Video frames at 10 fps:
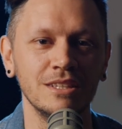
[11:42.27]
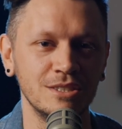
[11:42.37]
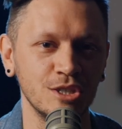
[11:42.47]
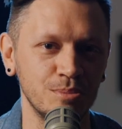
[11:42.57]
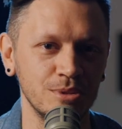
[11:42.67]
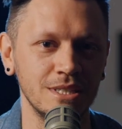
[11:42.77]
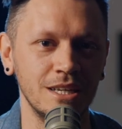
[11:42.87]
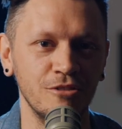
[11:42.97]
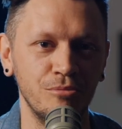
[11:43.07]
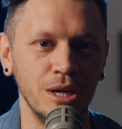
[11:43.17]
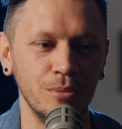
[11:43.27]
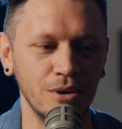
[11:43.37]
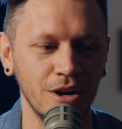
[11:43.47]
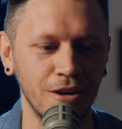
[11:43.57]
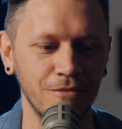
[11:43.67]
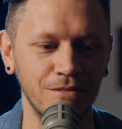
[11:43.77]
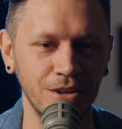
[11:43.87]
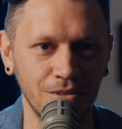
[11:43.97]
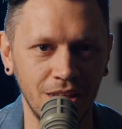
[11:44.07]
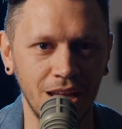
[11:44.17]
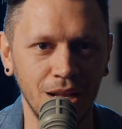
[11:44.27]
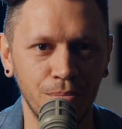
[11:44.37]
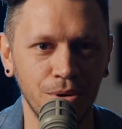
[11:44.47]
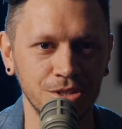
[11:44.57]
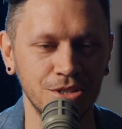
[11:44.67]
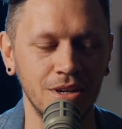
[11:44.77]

6% of people kind of feel that imposter.